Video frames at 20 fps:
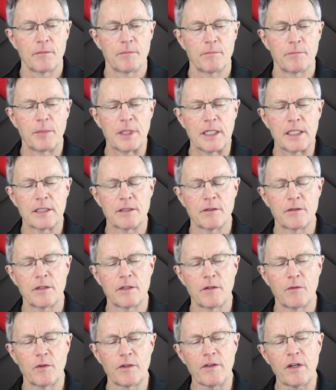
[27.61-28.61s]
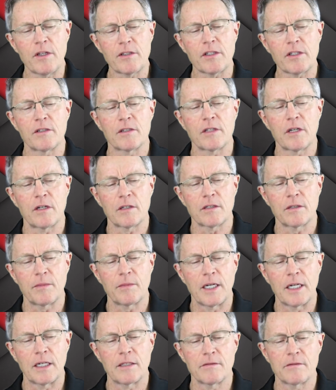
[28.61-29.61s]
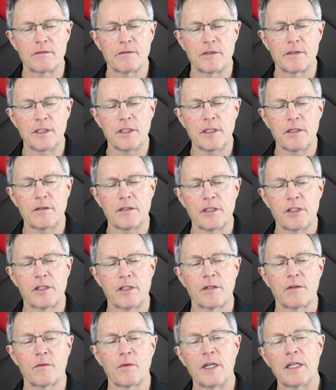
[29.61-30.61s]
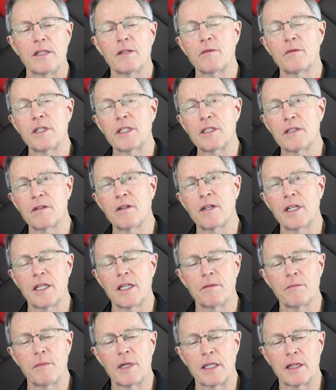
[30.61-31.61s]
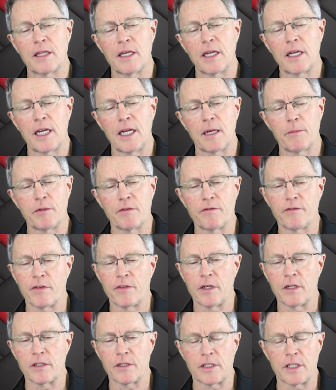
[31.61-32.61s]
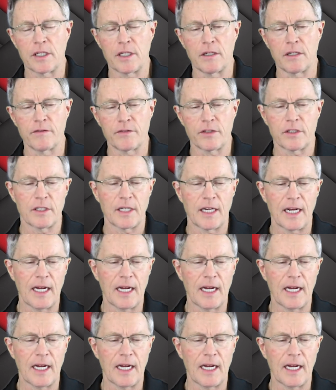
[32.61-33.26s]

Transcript: But we've also talked about, you know, is there a way that we can go ahead and make that happen for ourselves?